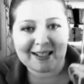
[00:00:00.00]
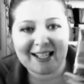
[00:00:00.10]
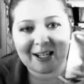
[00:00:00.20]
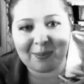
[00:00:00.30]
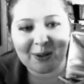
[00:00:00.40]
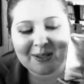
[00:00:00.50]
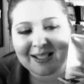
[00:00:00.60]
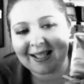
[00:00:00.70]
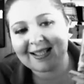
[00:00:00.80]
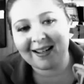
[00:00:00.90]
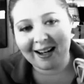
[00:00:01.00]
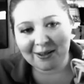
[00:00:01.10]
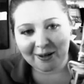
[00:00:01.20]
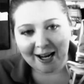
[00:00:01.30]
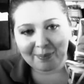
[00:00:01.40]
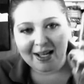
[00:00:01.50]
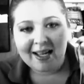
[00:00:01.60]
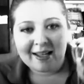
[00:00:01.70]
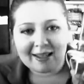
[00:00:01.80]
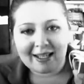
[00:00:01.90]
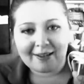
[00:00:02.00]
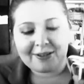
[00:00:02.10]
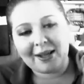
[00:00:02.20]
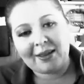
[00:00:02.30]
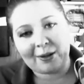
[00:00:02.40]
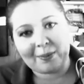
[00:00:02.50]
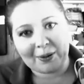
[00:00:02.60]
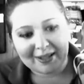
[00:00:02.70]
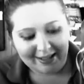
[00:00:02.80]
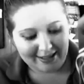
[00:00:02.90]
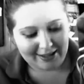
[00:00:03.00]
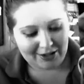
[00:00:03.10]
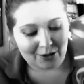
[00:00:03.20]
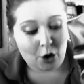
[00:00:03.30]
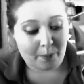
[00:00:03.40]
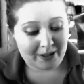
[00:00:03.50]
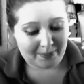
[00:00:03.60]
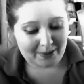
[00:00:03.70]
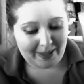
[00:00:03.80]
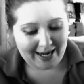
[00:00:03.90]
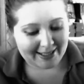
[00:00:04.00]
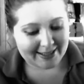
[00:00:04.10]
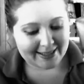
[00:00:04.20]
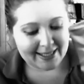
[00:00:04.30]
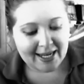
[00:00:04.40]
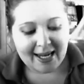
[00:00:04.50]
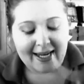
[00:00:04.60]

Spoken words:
The second person gets to unwrap the gift, and the third person gets to open up the box.